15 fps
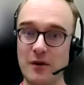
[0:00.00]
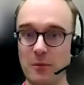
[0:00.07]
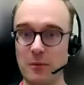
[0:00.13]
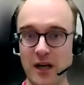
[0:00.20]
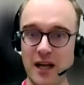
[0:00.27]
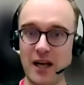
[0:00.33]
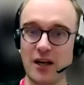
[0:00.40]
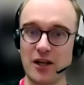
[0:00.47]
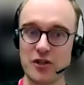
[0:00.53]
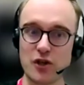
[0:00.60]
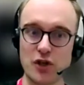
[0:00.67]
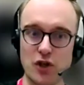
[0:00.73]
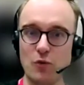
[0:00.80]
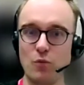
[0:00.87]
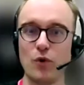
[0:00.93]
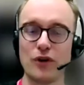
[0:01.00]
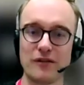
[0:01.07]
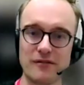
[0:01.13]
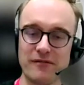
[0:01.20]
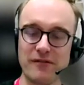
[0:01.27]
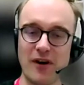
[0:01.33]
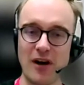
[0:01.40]
if it were in English, that you
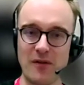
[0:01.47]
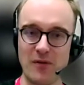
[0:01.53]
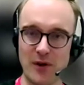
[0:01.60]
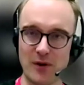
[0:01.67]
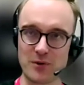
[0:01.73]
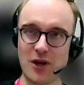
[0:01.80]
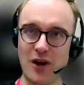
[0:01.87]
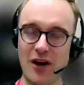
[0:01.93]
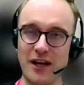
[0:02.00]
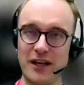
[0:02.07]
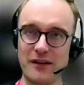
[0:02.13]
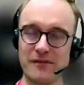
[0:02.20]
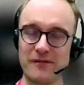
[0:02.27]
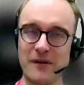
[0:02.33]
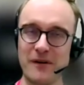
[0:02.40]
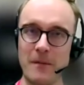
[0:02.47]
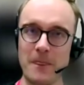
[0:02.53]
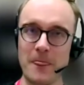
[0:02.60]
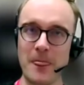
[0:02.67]
wouldn't find those kind of